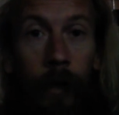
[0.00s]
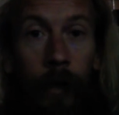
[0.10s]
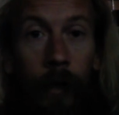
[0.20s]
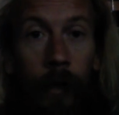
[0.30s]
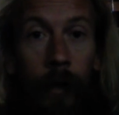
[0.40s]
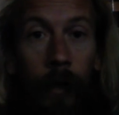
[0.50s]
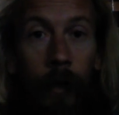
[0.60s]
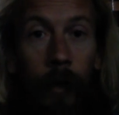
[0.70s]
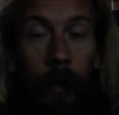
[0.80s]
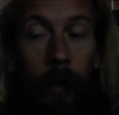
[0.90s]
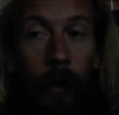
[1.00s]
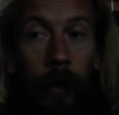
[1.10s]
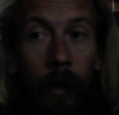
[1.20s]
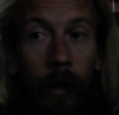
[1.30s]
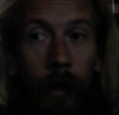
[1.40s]

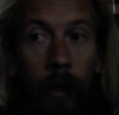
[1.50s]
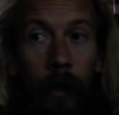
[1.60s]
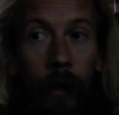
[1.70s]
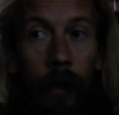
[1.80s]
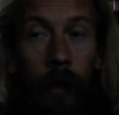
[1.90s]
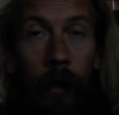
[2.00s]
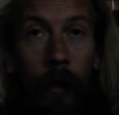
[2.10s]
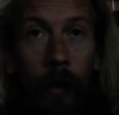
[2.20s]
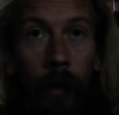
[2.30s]
(silence)